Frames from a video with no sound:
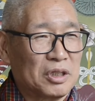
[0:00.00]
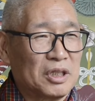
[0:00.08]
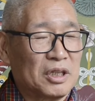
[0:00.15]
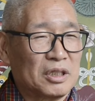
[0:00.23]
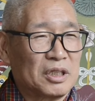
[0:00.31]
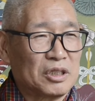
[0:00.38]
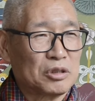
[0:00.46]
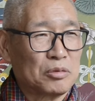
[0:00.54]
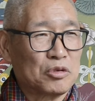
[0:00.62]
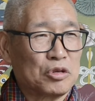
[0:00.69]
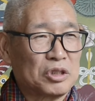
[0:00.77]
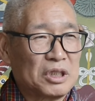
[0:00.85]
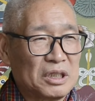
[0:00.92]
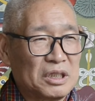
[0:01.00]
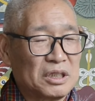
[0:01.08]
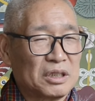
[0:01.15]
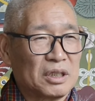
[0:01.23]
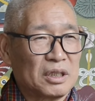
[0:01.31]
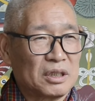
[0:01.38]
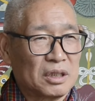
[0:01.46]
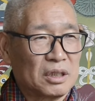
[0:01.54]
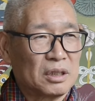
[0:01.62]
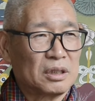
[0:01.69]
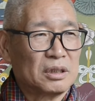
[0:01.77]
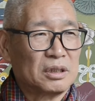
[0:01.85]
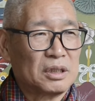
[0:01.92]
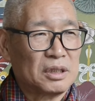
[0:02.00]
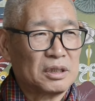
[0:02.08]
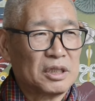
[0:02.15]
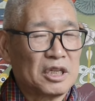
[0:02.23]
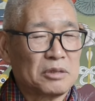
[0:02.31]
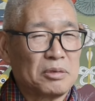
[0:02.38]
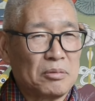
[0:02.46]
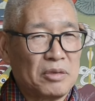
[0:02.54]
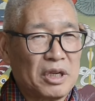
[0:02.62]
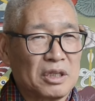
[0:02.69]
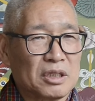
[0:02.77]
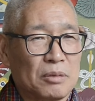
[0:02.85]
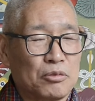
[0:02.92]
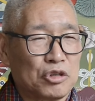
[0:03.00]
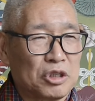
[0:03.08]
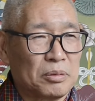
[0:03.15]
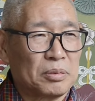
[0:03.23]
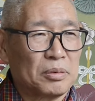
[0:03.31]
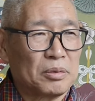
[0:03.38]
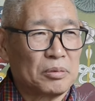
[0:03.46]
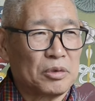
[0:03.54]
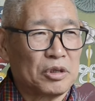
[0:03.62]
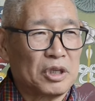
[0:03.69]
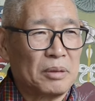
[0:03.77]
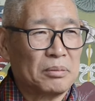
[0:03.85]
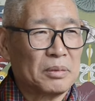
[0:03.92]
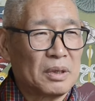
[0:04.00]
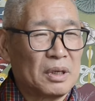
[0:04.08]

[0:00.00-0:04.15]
The, the Supreme Court judges, judges has been very supportive for them,